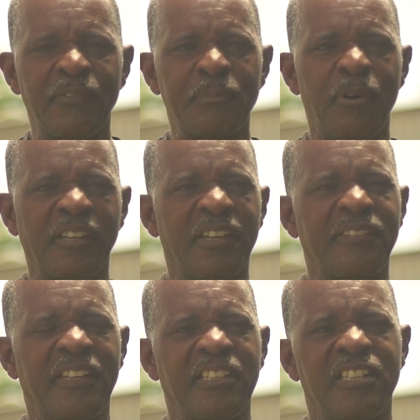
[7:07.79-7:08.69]
point. I
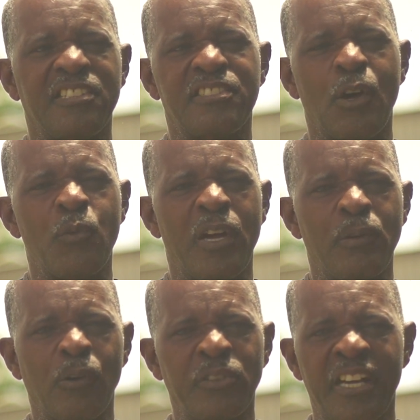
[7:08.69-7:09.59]
think it is somewhere
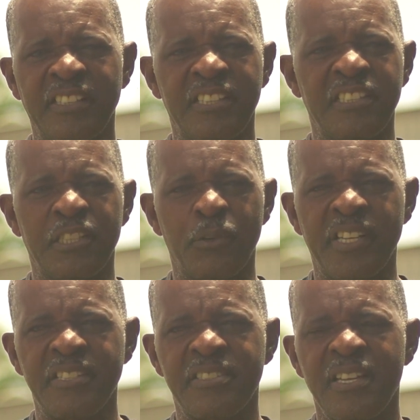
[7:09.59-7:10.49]
around 90
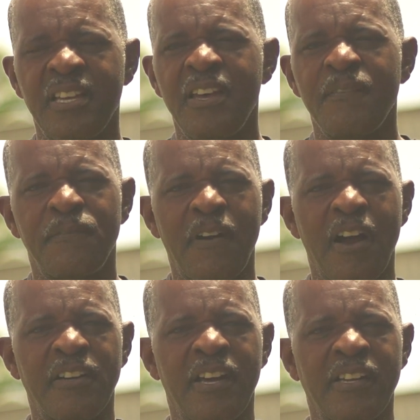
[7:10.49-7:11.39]
degrees
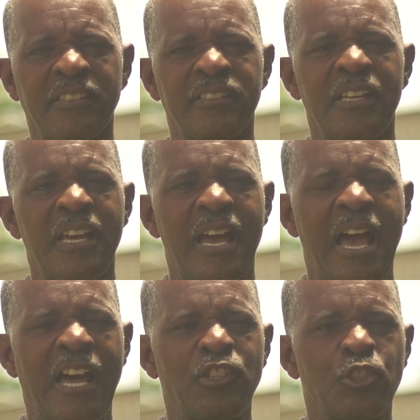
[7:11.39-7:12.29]
Fahrenheit.
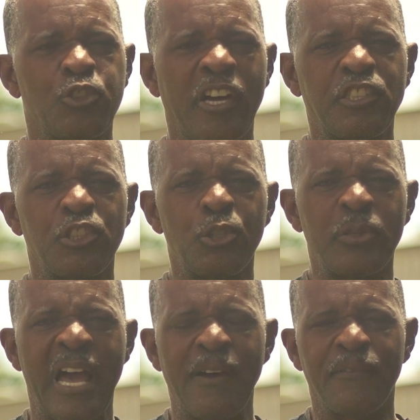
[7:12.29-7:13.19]
And you try to do
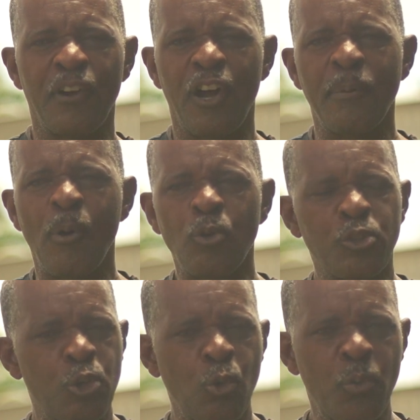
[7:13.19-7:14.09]
that for
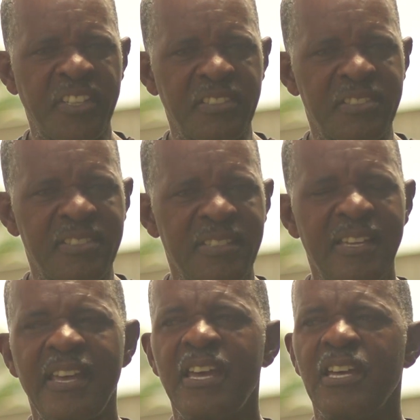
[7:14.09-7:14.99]
about 2 weeks.
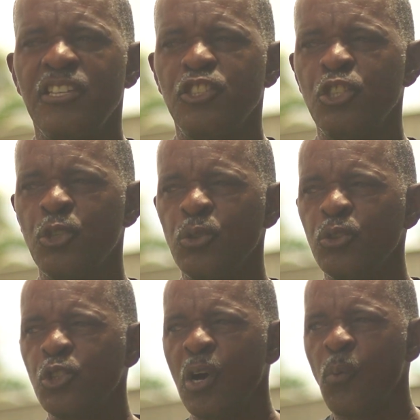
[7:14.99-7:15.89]

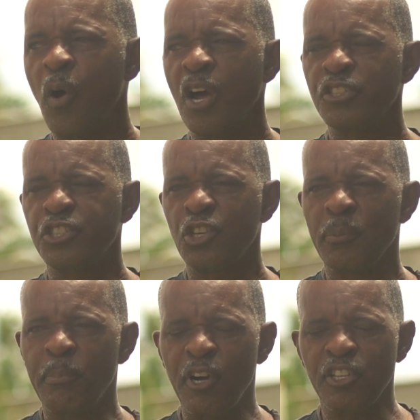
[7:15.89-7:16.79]
You don't want your
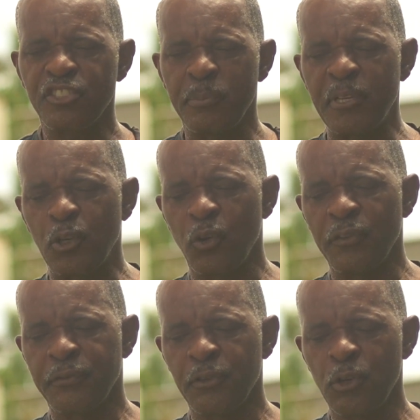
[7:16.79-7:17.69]
birds to be
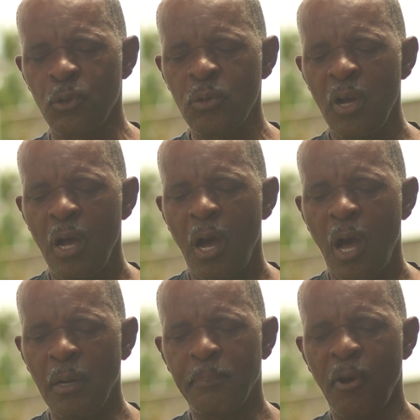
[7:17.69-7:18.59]
going through
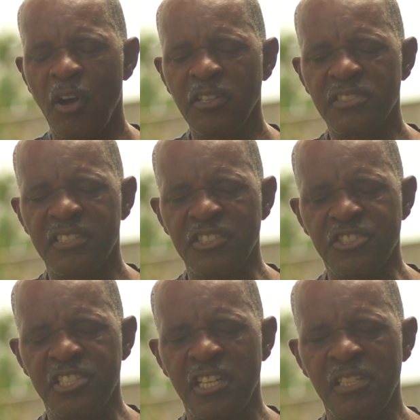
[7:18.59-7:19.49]
hot points and
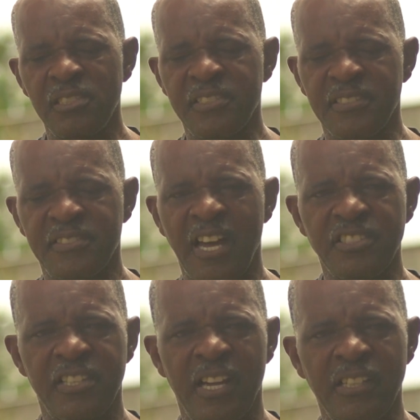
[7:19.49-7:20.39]
chills and
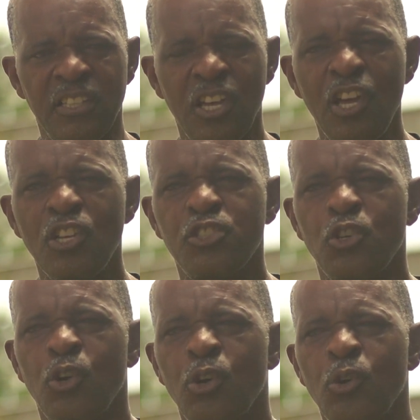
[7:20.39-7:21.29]
such like.
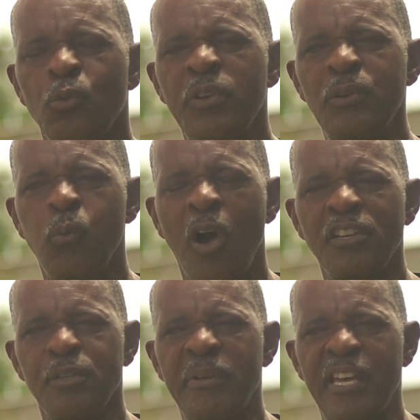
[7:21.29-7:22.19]
So we
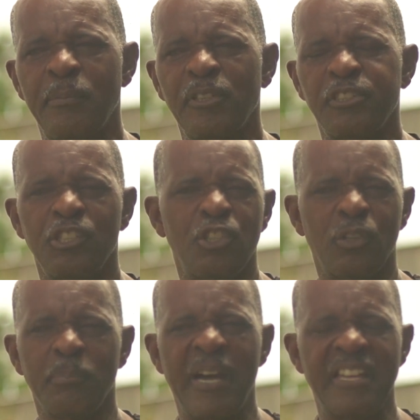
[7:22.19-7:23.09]
want to be able to, you
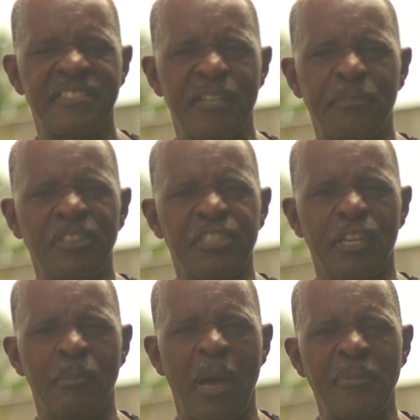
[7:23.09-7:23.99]
can buy a simple
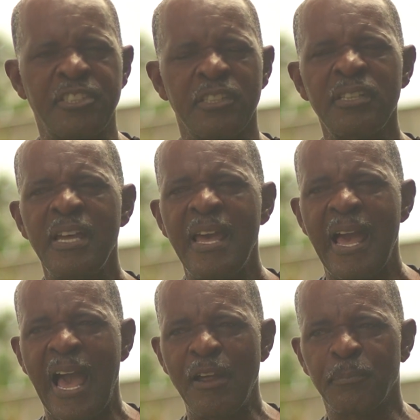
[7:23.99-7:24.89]
thermometer
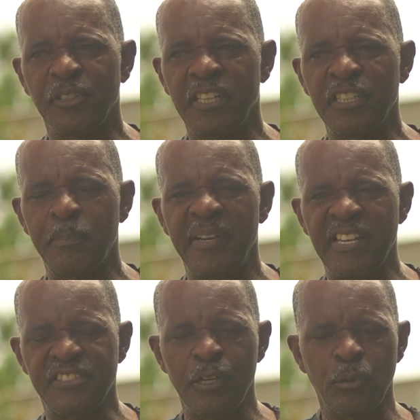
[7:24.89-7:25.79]
and put into
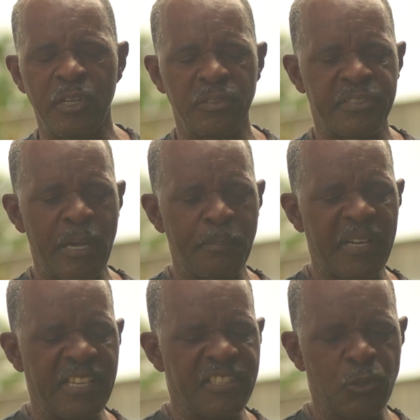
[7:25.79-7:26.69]
place. Now, some
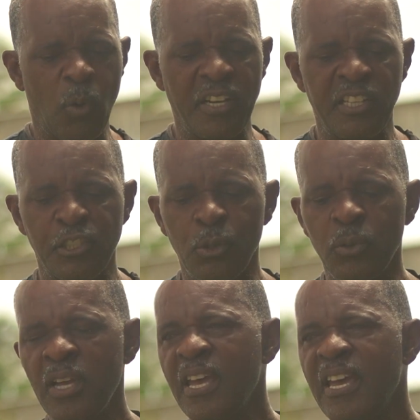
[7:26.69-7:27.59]
places what they
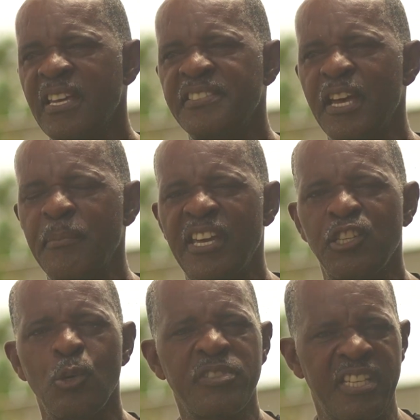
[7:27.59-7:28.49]
do is they may
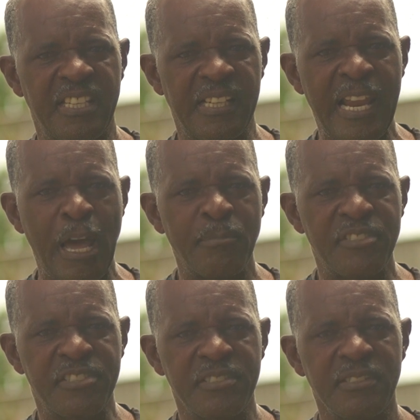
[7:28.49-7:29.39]
use heat
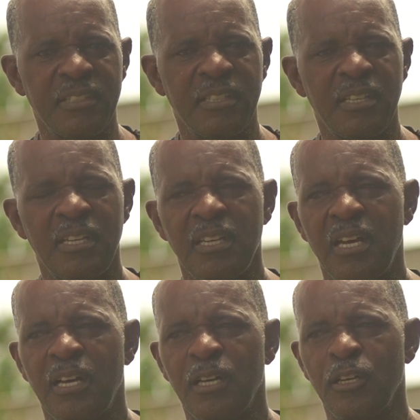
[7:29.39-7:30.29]
lamps.
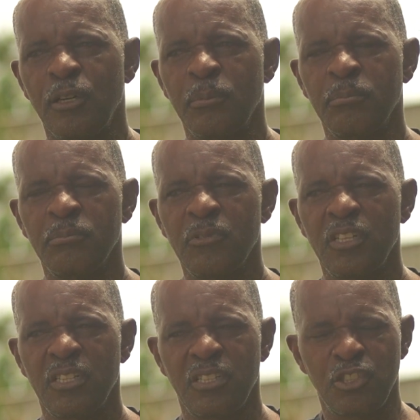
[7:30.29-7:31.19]

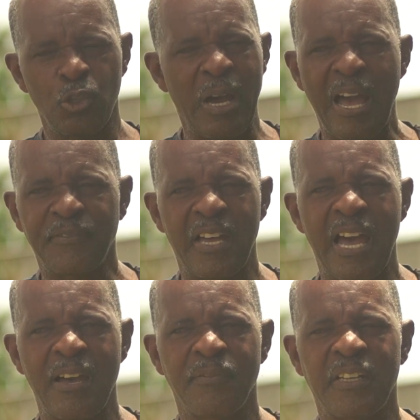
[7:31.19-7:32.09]
You have to
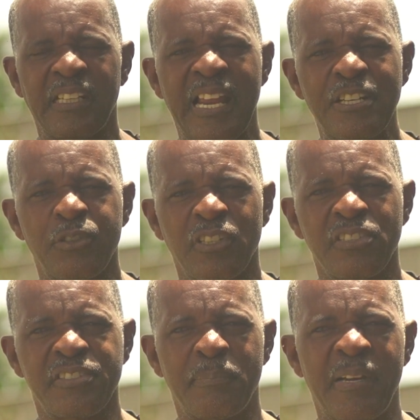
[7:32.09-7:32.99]
have
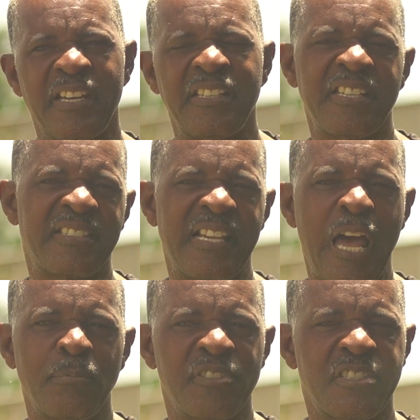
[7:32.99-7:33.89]
electrical supply. These
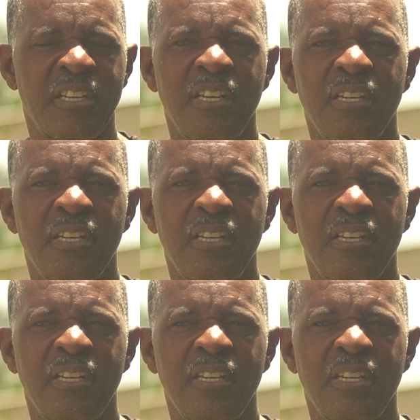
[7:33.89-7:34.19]
lamps